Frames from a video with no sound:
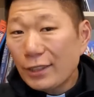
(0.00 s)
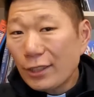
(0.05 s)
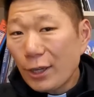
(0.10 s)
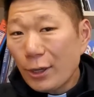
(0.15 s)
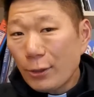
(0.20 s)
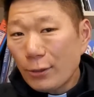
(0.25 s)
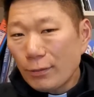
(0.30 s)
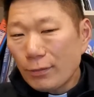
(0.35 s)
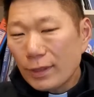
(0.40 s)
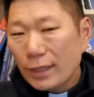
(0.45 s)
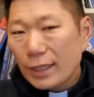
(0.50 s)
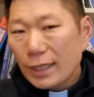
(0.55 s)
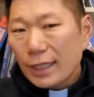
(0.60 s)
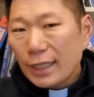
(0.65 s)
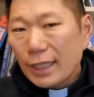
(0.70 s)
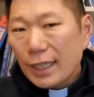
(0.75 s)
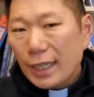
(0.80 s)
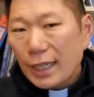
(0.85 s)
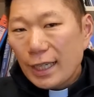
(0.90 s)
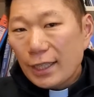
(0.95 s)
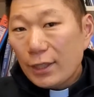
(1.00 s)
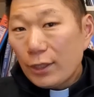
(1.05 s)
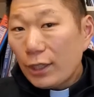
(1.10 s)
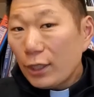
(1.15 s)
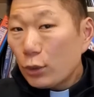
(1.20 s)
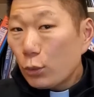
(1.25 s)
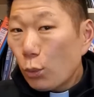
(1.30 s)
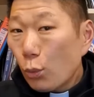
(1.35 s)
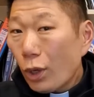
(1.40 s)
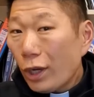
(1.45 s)
note, there
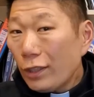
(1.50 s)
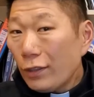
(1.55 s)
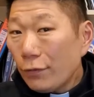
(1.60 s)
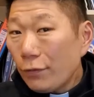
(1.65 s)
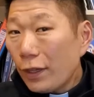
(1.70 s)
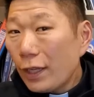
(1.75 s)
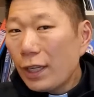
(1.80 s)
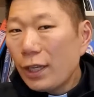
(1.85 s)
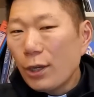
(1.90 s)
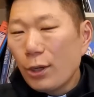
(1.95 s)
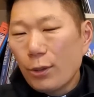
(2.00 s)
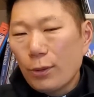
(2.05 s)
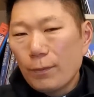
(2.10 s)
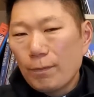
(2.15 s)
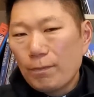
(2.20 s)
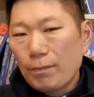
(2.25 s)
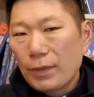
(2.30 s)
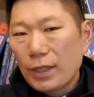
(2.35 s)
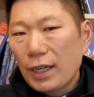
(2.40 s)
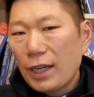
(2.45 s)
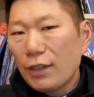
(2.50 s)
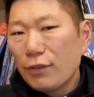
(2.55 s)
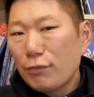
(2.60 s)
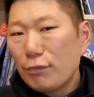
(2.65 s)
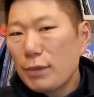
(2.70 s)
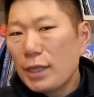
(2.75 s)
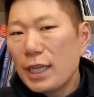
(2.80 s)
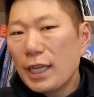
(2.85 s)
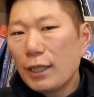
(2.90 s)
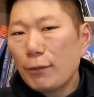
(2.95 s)
is one video of
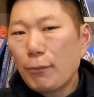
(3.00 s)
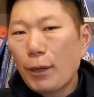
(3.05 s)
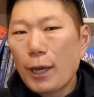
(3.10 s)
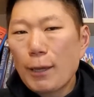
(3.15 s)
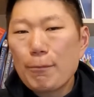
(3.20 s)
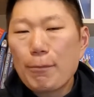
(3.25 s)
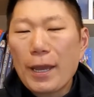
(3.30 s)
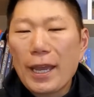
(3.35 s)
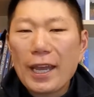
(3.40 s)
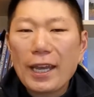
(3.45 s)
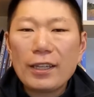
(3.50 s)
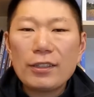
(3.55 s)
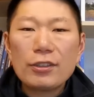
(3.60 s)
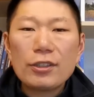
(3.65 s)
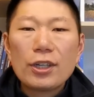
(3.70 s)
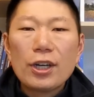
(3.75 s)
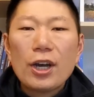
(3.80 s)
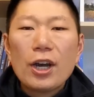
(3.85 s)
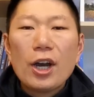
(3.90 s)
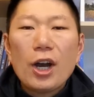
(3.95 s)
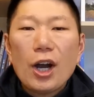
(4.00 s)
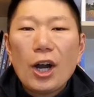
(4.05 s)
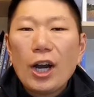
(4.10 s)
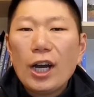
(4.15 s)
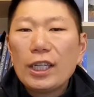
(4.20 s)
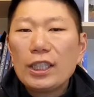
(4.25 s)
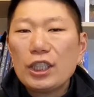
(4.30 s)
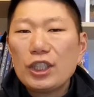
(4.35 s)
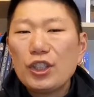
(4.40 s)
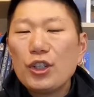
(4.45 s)
me and my band
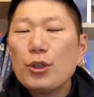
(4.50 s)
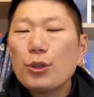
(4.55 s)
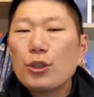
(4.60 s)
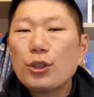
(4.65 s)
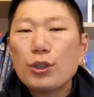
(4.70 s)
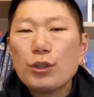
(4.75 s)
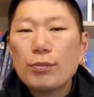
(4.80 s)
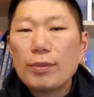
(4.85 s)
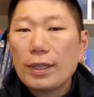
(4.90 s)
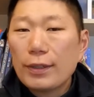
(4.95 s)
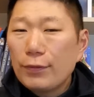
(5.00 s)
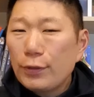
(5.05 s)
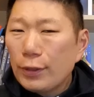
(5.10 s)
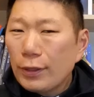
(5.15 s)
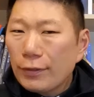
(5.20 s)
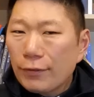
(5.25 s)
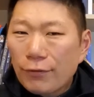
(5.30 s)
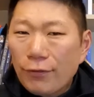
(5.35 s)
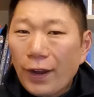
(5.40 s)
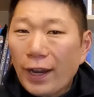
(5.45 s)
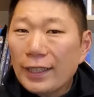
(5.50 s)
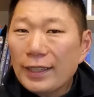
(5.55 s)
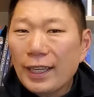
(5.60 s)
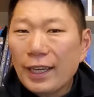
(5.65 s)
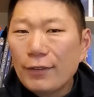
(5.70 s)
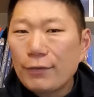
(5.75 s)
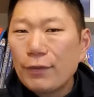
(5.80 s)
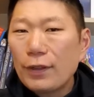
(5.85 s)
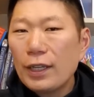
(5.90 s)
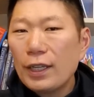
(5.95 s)
on YouTube, and if you can find
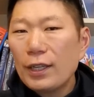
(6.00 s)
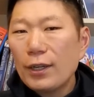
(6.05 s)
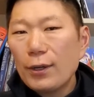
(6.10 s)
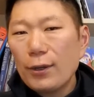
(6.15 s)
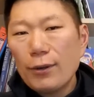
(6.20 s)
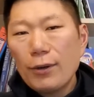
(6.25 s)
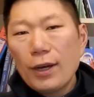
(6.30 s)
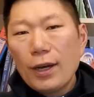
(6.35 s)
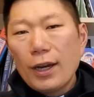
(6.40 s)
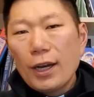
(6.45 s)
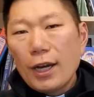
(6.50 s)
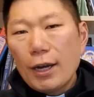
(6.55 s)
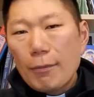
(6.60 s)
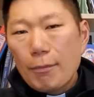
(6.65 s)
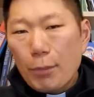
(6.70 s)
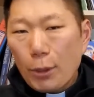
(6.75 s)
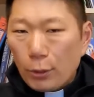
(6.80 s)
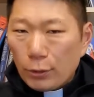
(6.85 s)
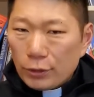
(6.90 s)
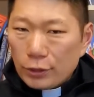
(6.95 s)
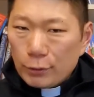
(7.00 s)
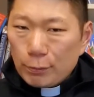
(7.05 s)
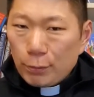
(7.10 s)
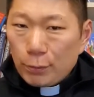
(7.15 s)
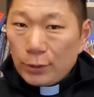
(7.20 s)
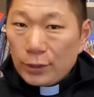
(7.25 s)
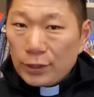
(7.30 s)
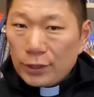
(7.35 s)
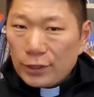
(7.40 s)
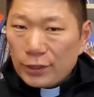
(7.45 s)
that video, bonus
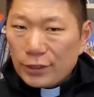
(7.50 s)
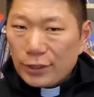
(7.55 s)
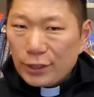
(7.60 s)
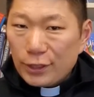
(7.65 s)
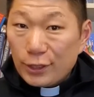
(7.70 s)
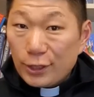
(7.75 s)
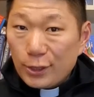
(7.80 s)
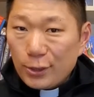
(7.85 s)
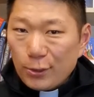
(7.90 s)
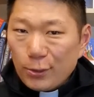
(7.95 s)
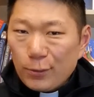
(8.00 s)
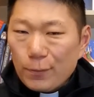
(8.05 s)
points to you.